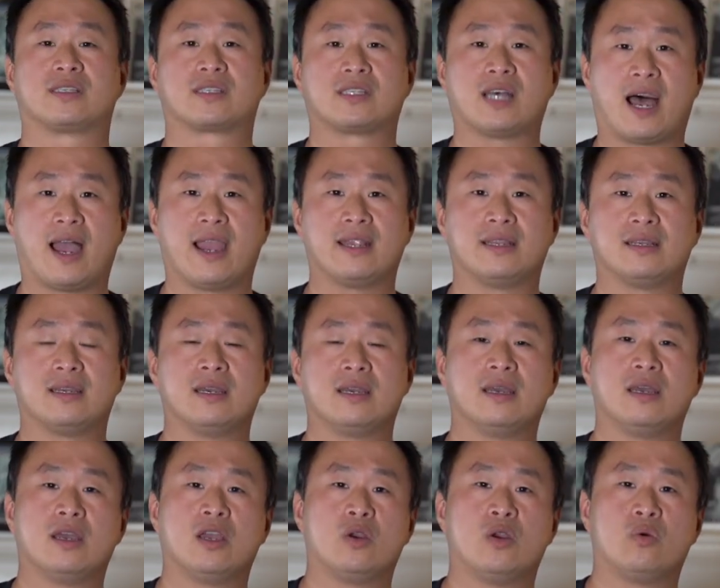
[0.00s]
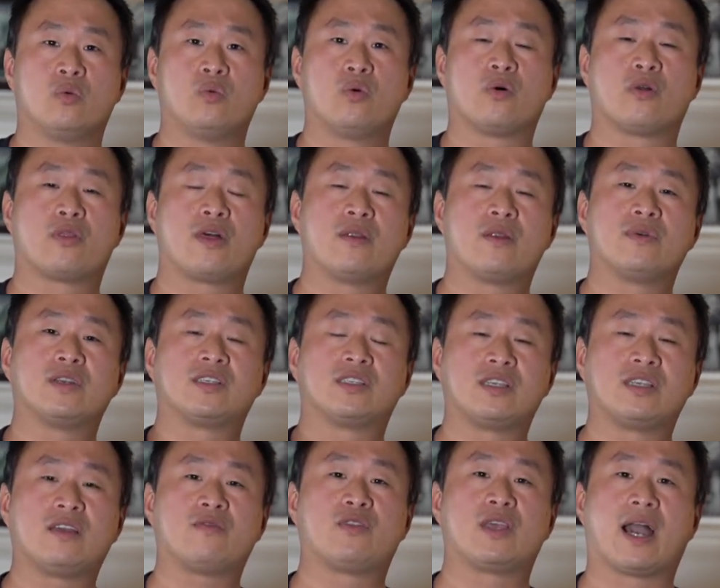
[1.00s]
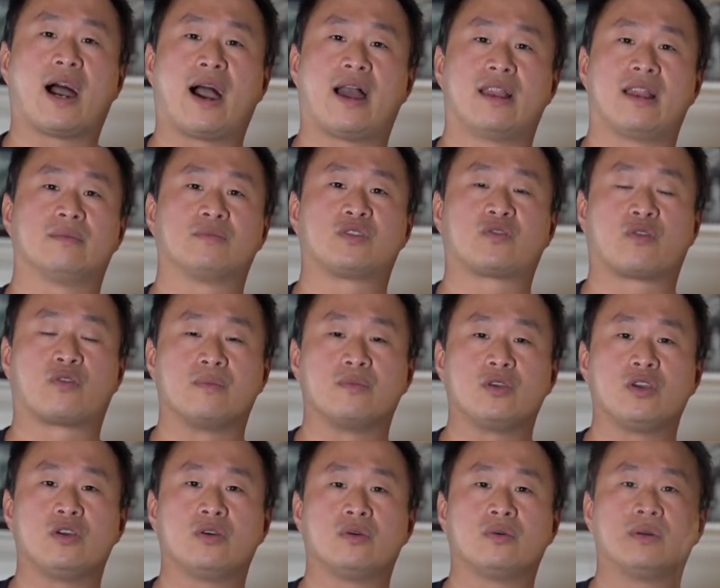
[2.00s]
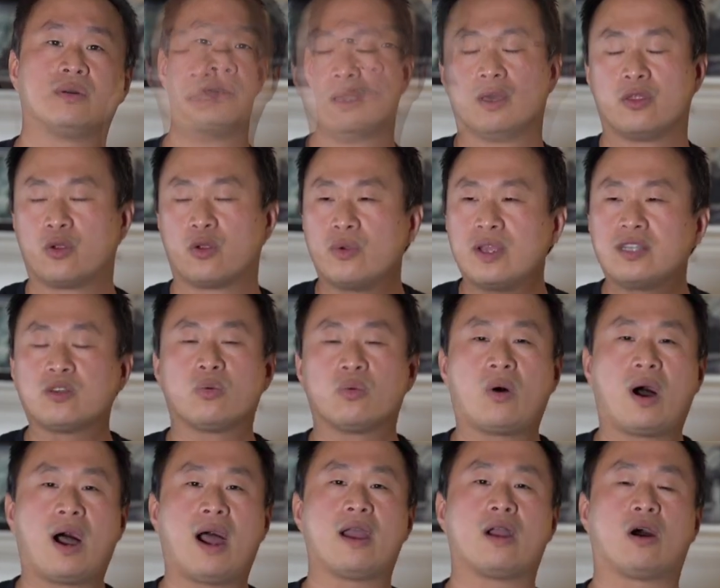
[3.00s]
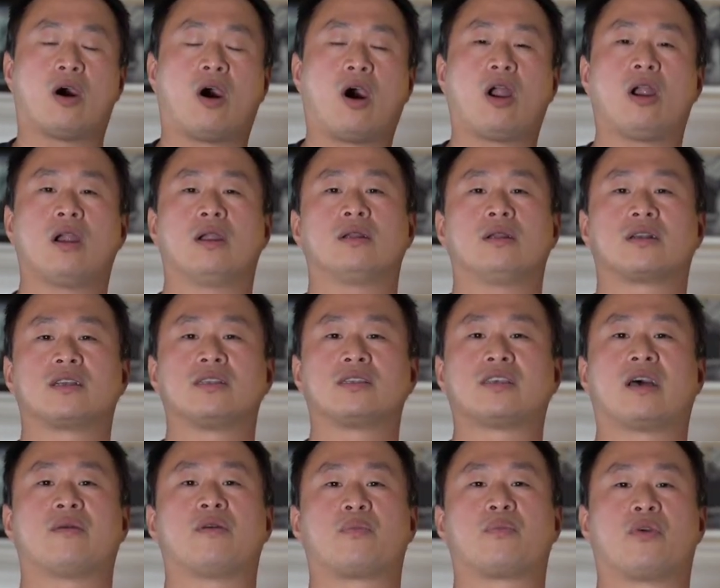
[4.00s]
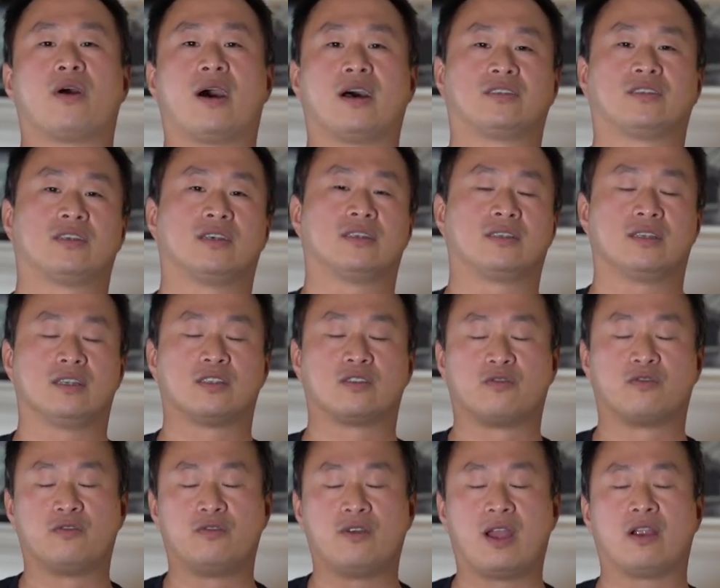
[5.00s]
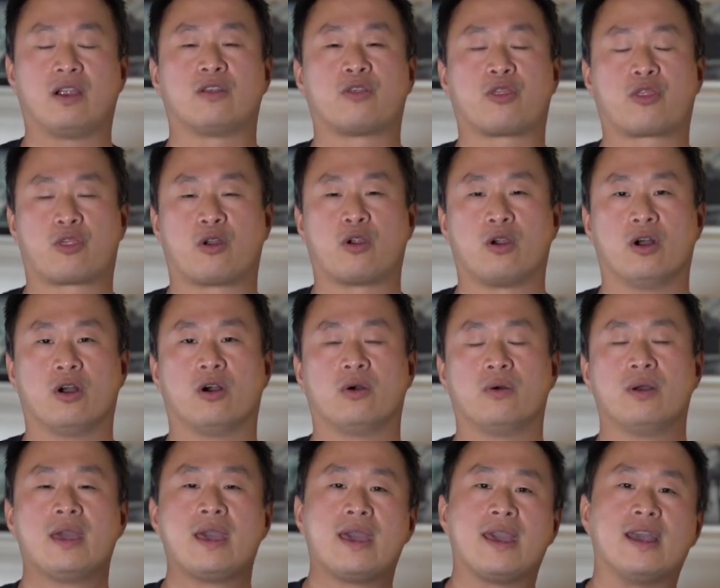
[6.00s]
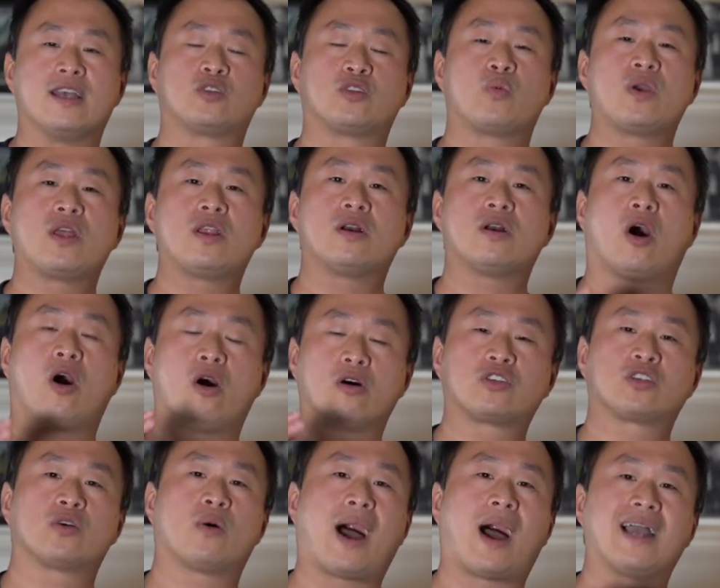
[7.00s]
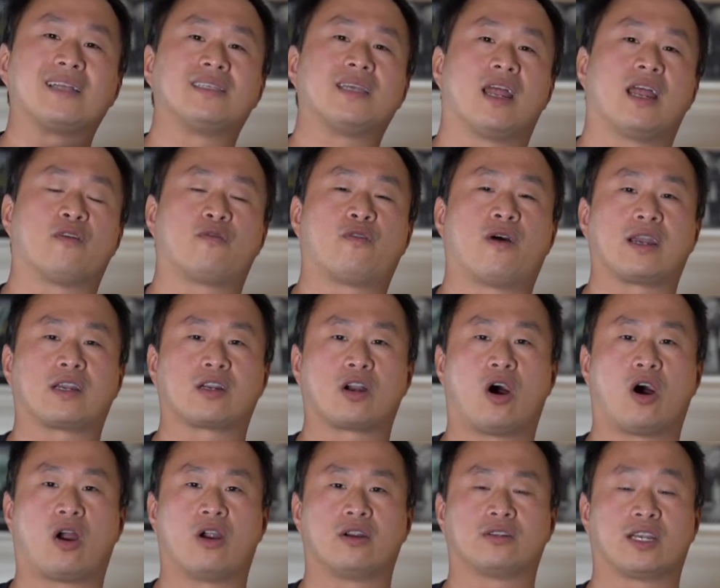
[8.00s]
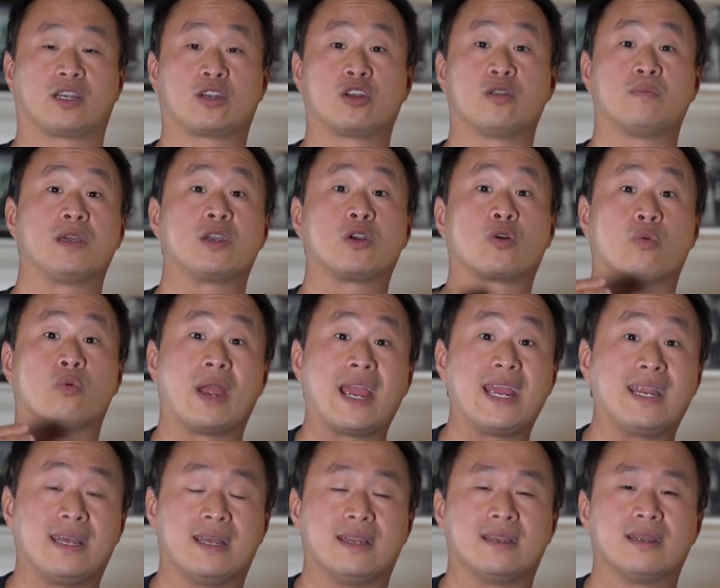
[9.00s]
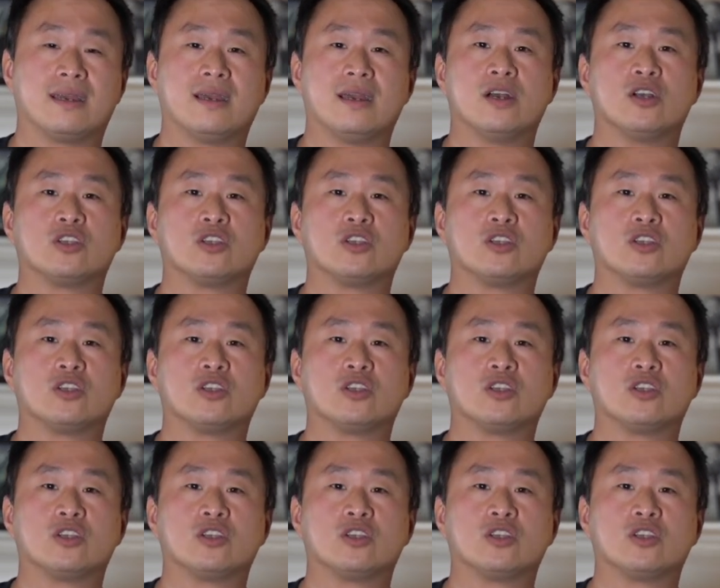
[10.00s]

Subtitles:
and signed, we will then receive the items from you. The reason why our consignment process is very thorough is we also identify cards that could be graded